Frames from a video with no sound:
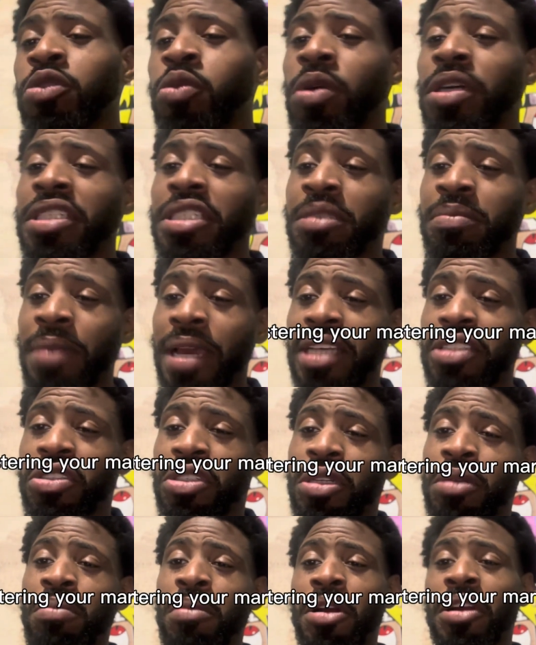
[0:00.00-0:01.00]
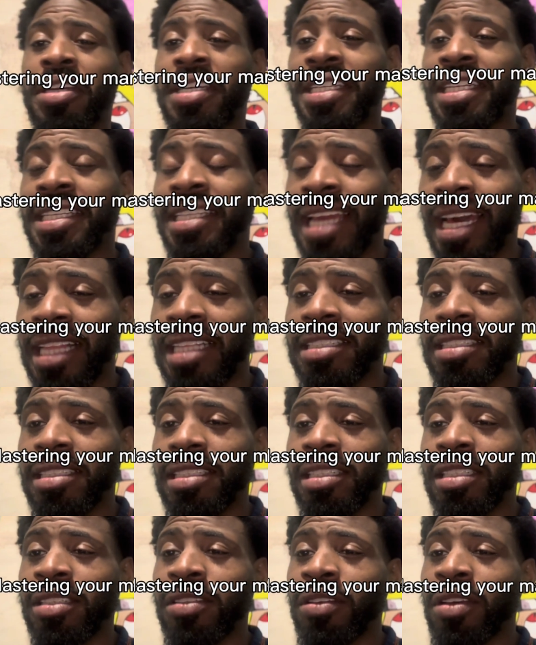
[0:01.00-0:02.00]
one is mastering market
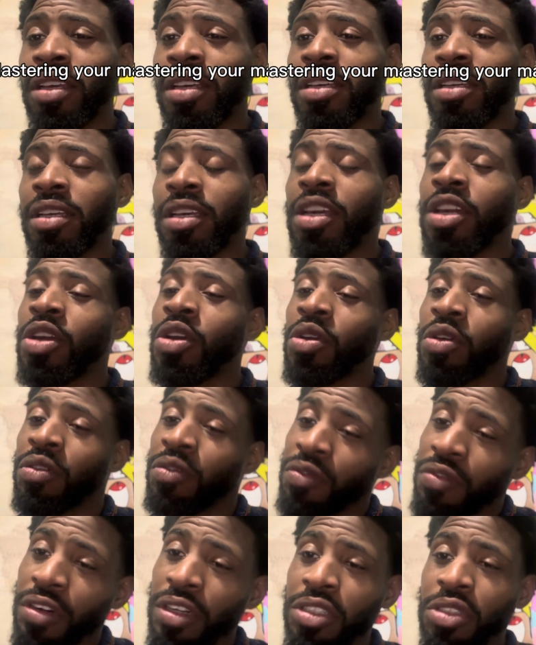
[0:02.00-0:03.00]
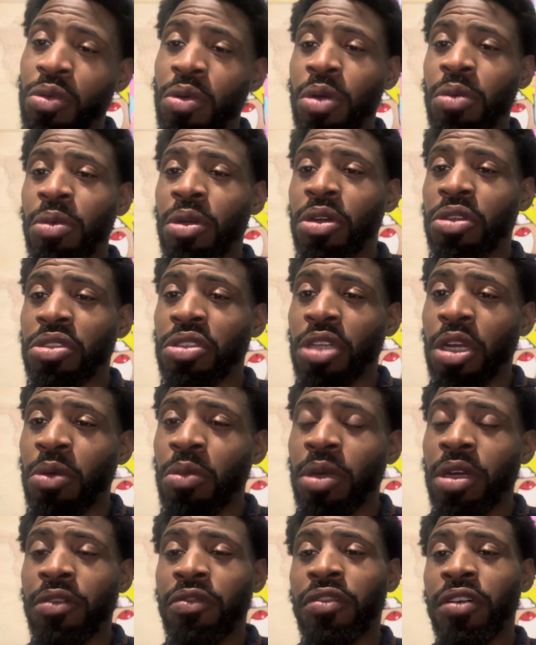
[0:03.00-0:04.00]
analysis. First one, we're going to start
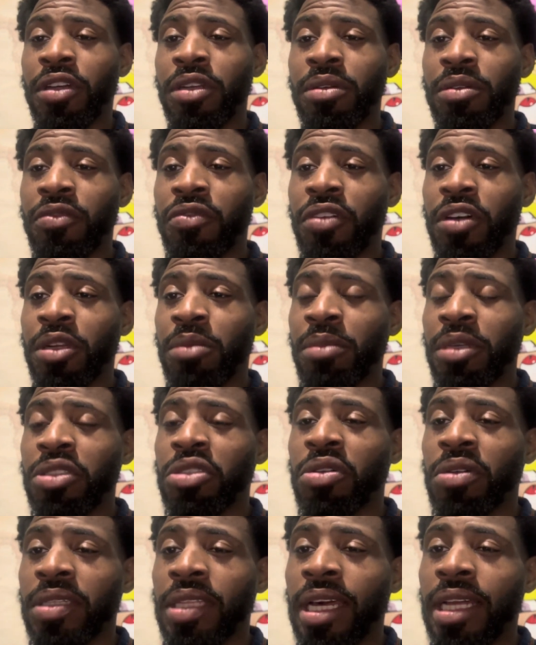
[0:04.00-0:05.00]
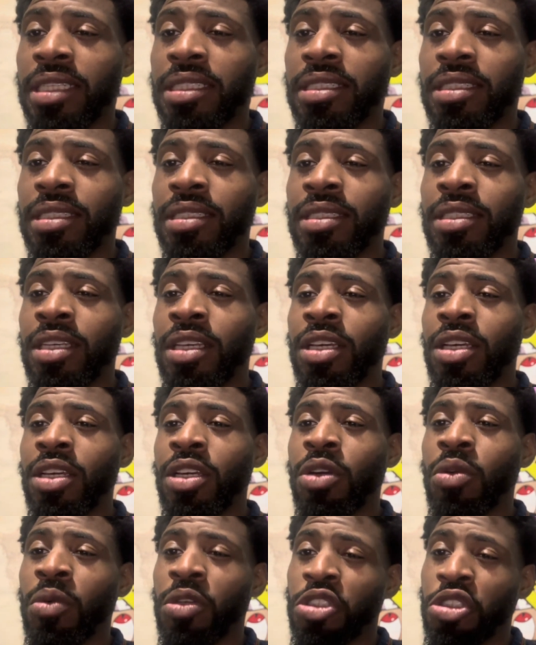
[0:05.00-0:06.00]
with fundamental analysis,
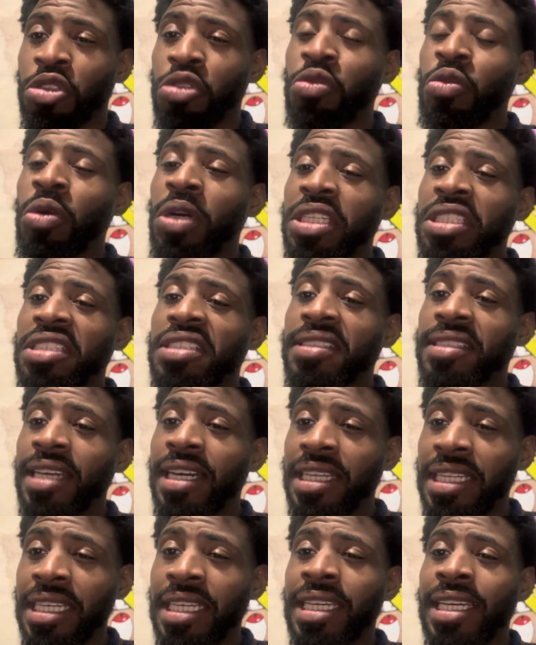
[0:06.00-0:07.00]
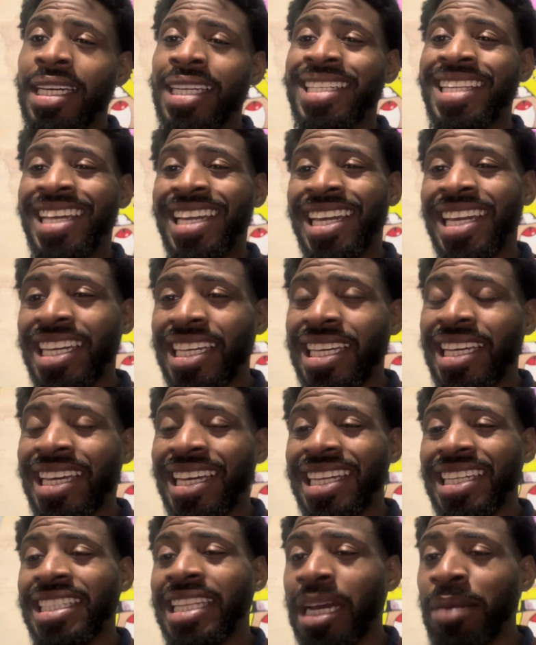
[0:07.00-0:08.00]
which you want to study the
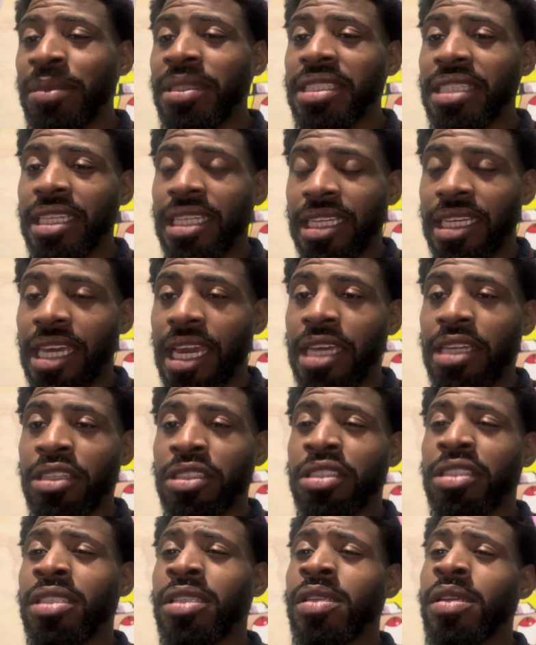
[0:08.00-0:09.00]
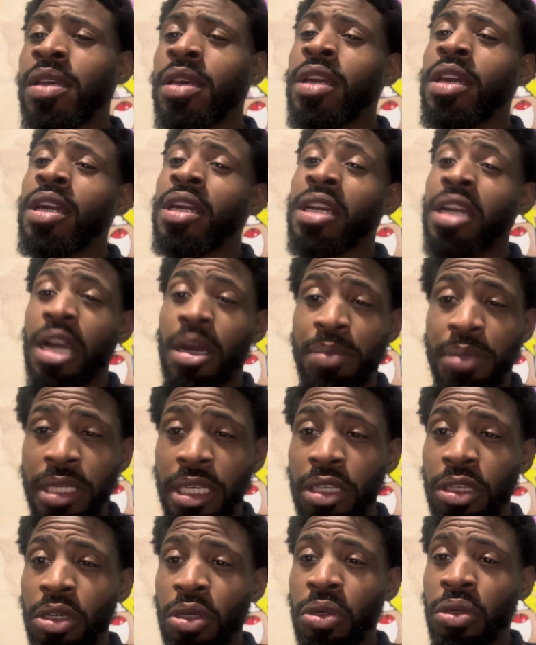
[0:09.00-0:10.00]
economics indicators,
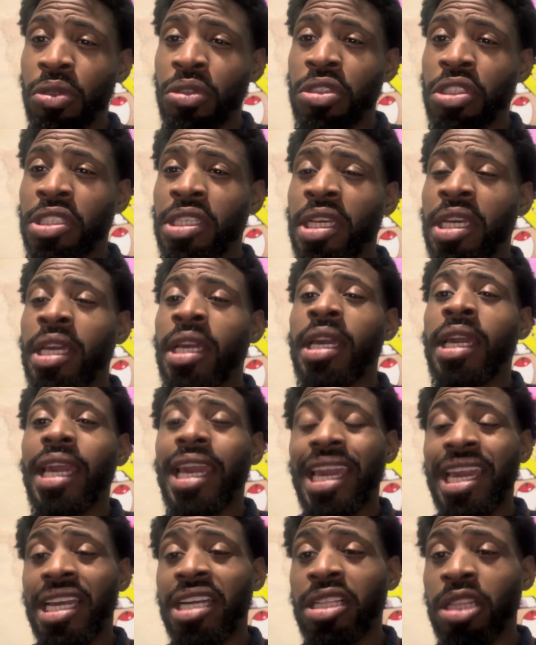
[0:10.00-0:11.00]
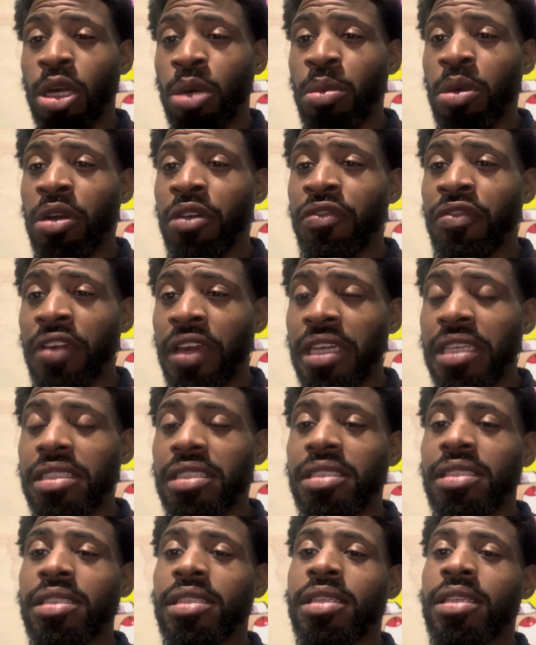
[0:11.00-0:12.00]
company news, and global
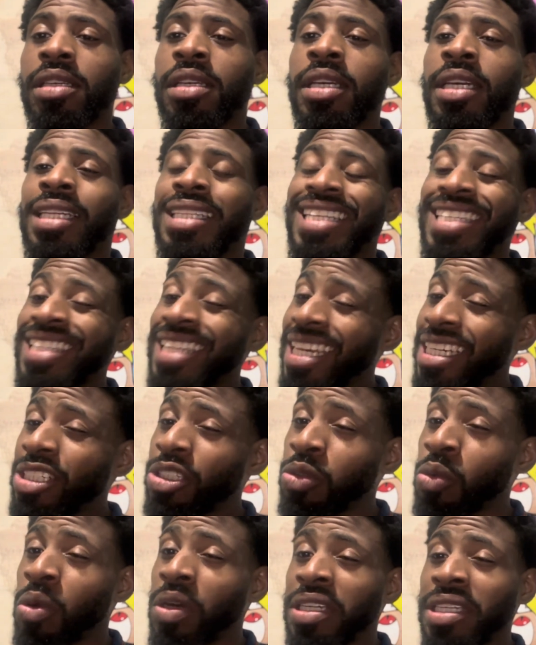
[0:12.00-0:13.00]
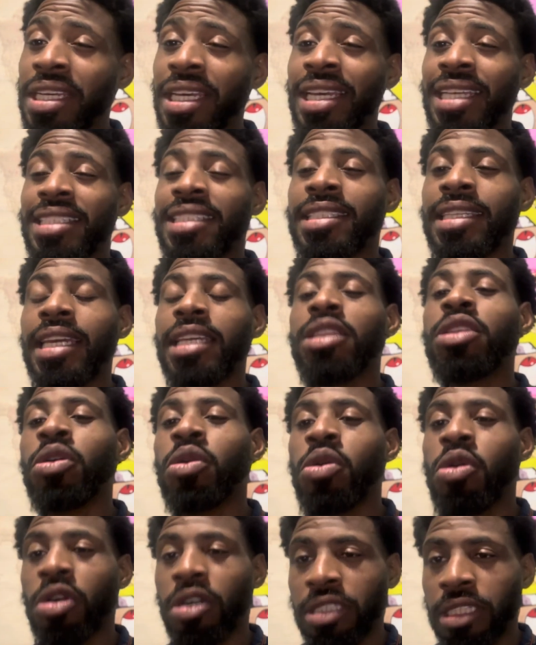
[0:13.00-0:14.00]
events. The next one is
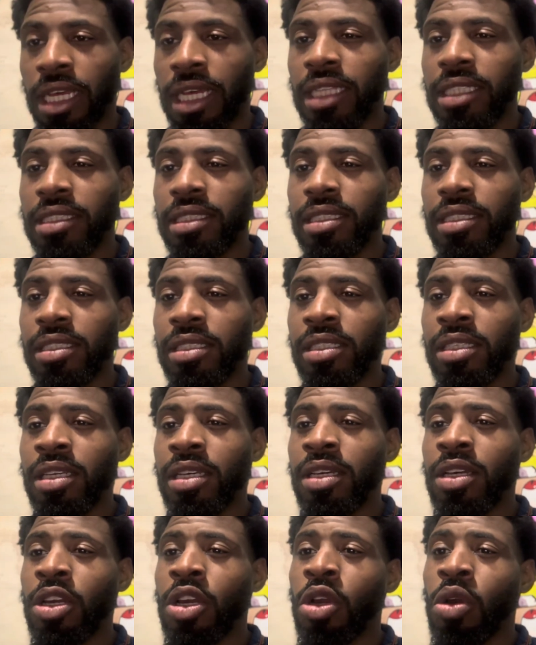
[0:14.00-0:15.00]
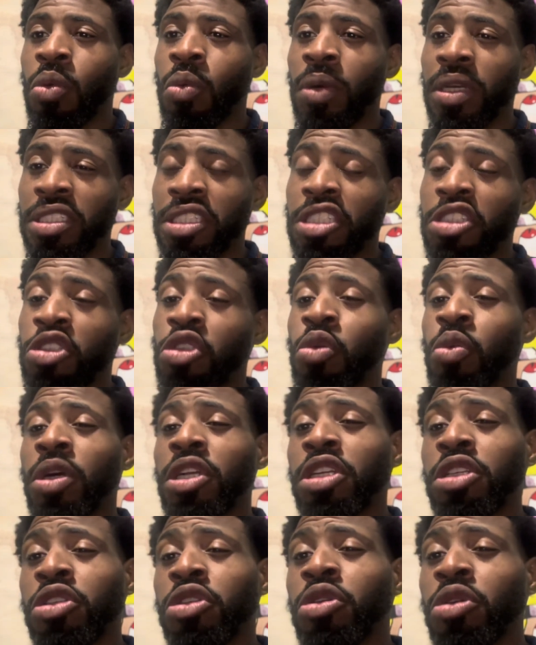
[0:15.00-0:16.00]
technical analysis, which is you
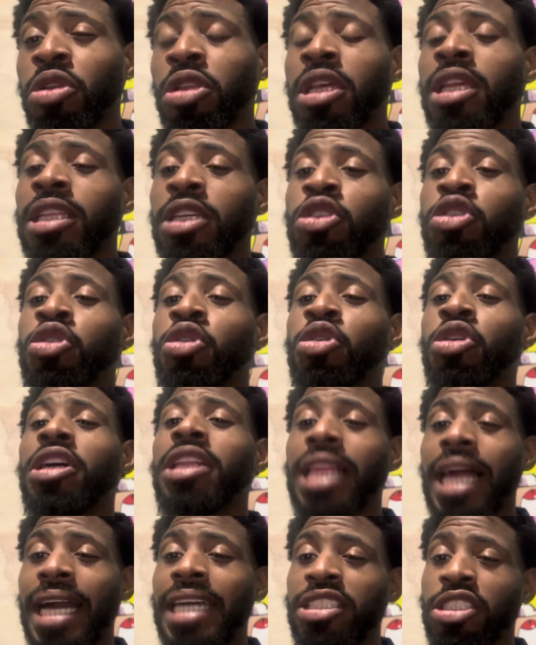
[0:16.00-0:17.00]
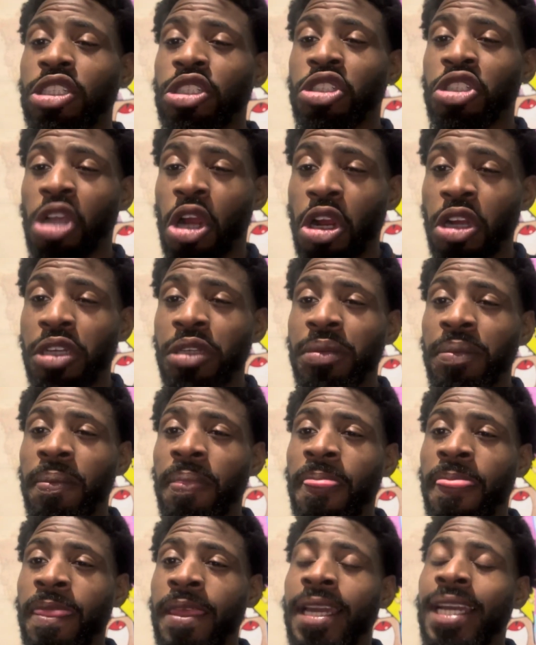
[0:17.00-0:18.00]
want to utilize the chart,
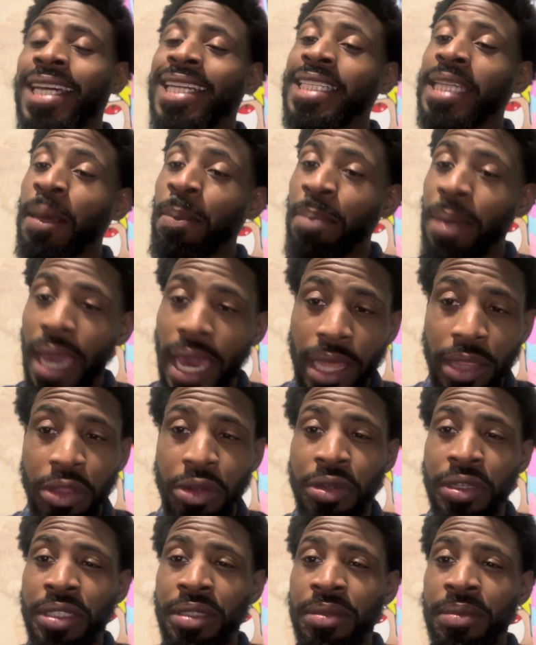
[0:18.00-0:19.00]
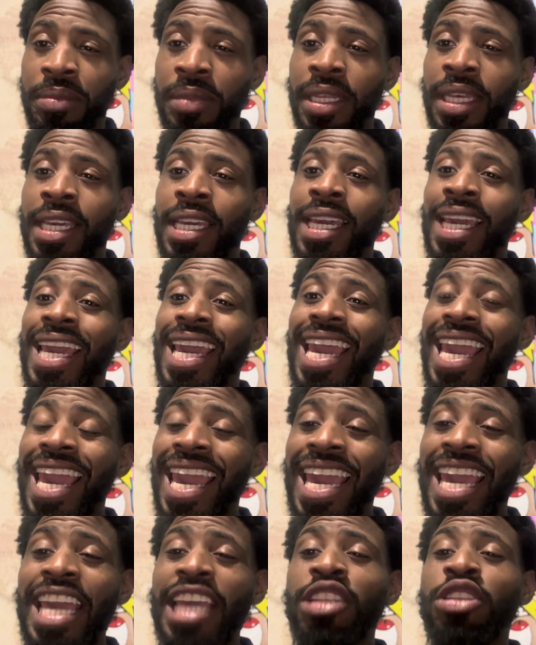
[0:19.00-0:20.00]
the pattern,
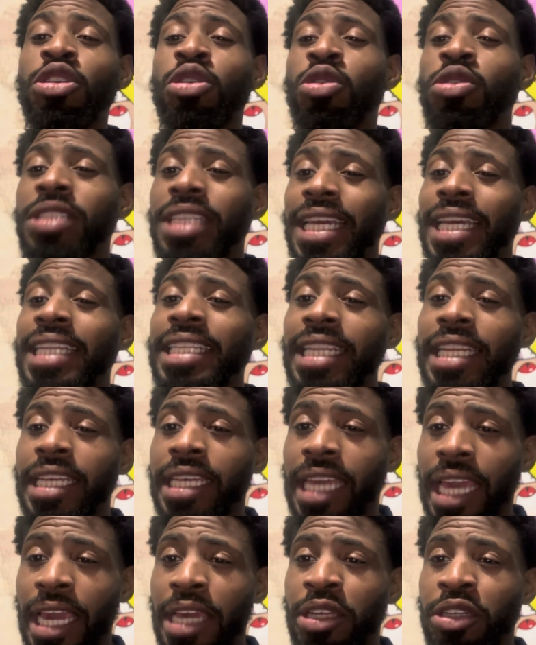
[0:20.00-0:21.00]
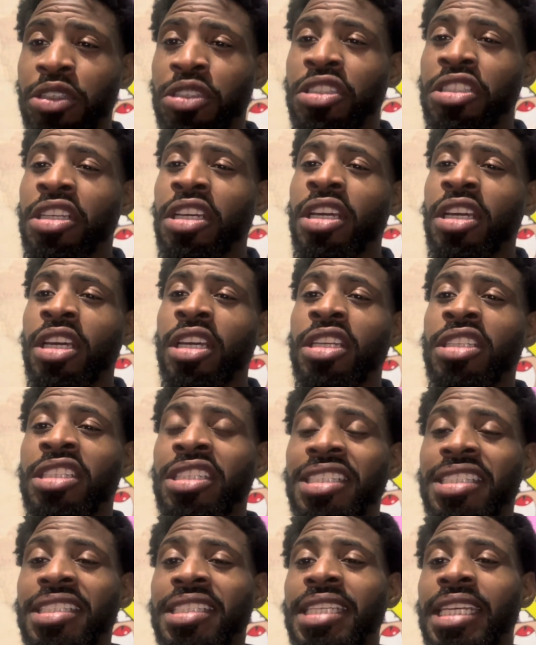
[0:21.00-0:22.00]
and use indicators
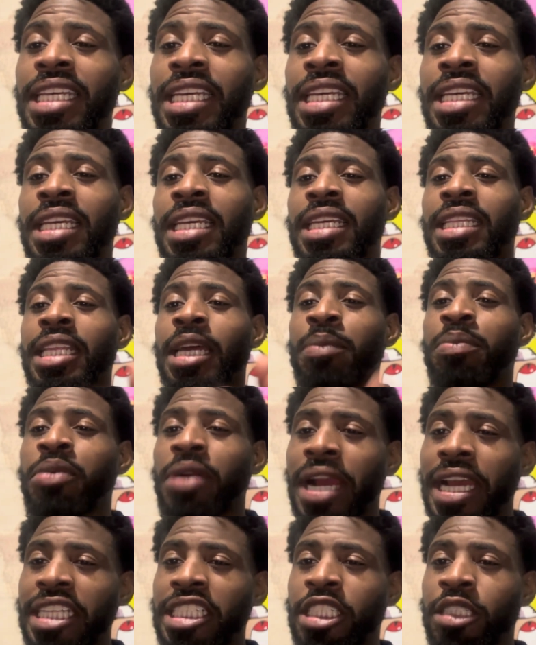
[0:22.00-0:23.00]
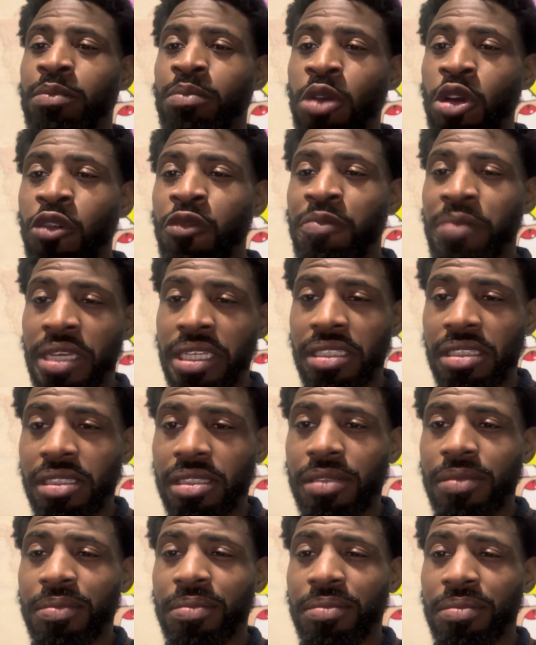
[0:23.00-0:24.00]
to see the price movements.